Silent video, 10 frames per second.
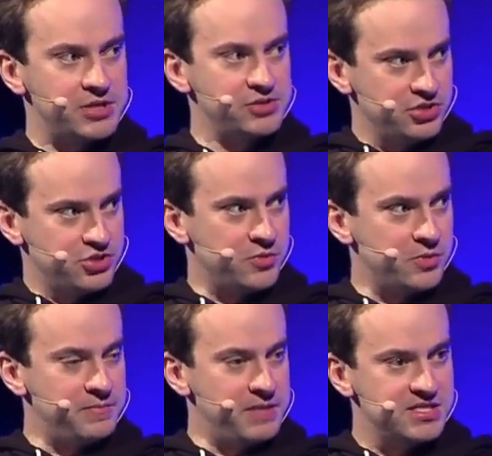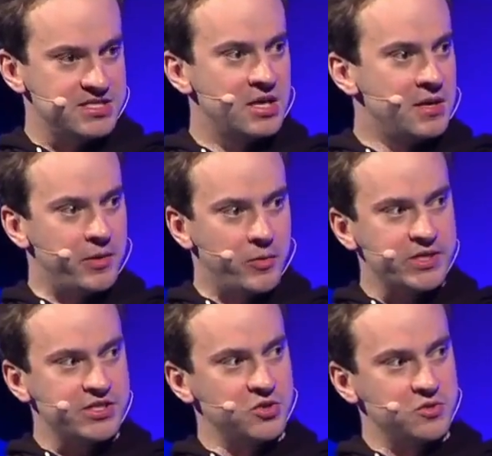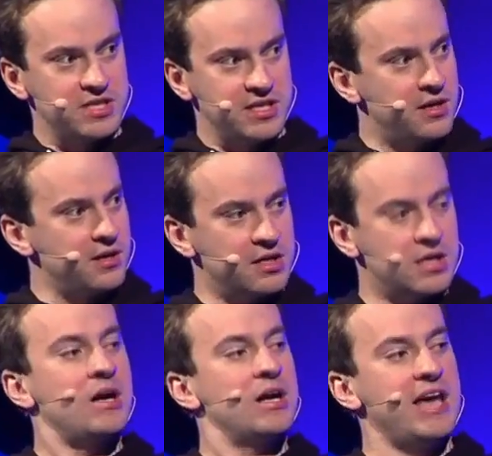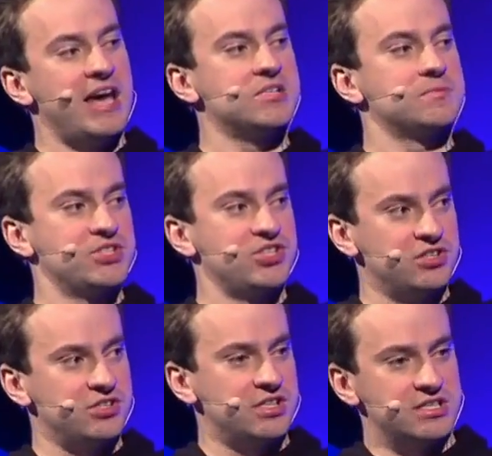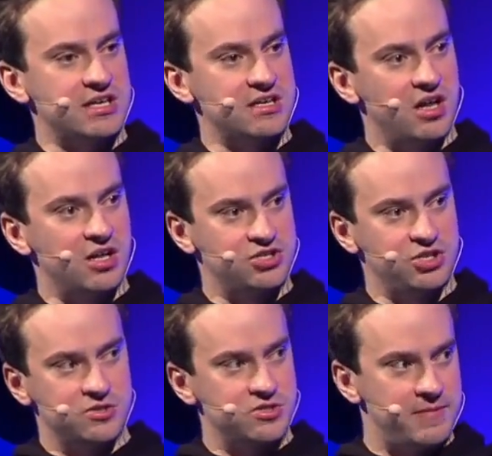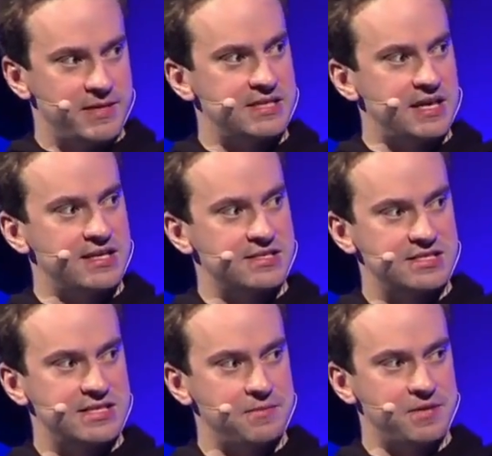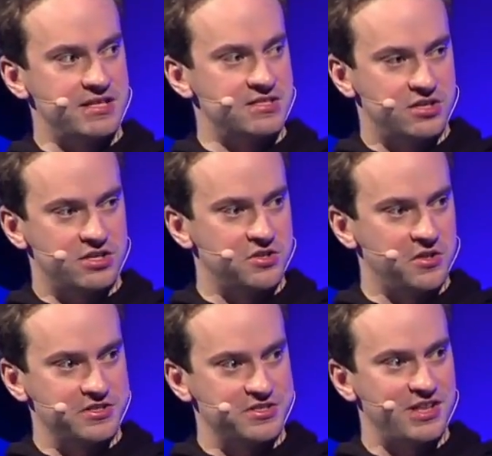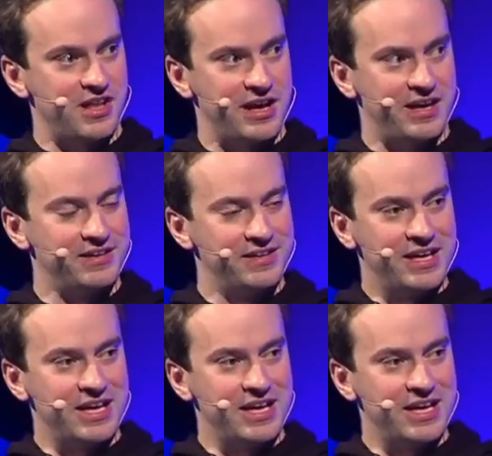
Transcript: I'm not really sure what it means, but we are using cutting edge machine learning technology. You saw my segnets and depthnets on an earlier slide.